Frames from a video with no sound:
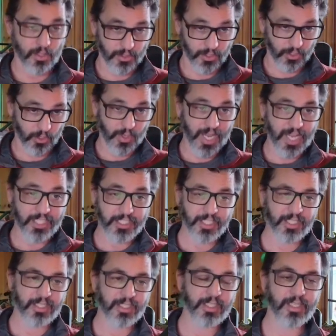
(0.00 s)
the
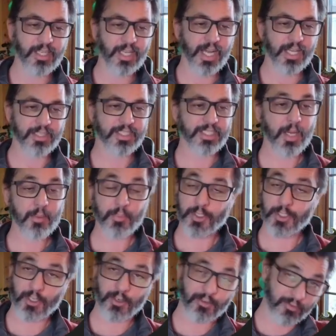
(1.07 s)
location and the
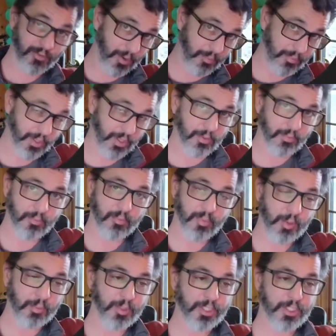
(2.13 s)
temperature from the
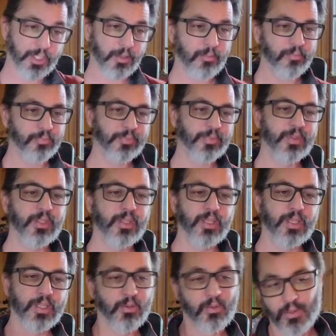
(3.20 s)
publisher
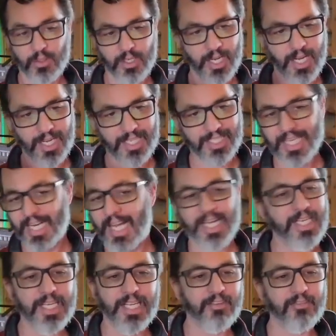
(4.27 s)
and an
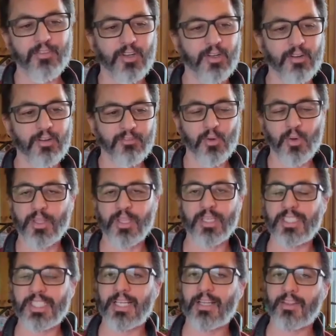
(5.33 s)
ID for
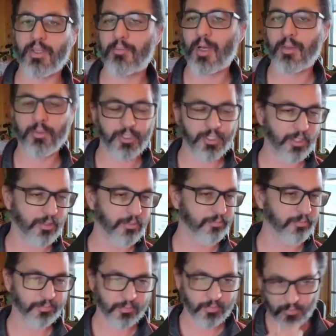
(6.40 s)
the publisher.
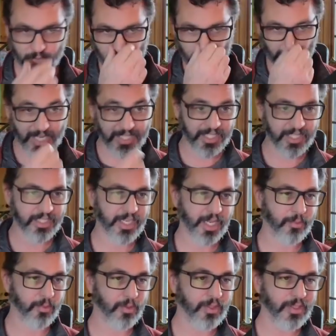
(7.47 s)
So that's in the
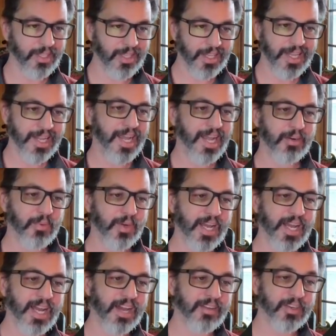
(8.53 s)
table. And what
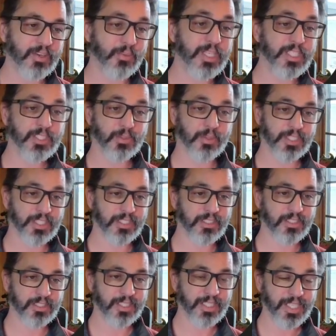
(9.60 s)
I have in
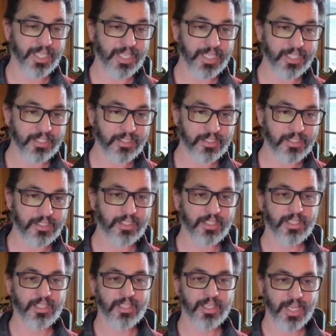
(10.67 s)
resources is
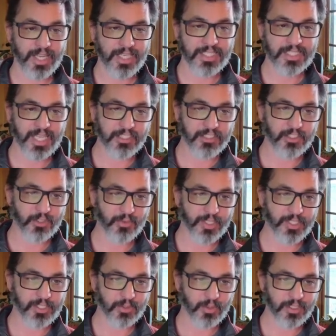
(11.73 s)
a sensor
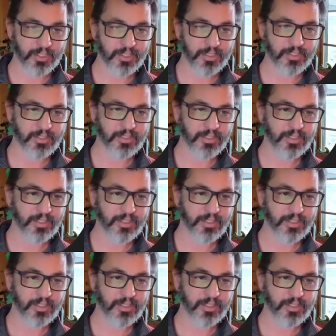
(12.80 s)
resource.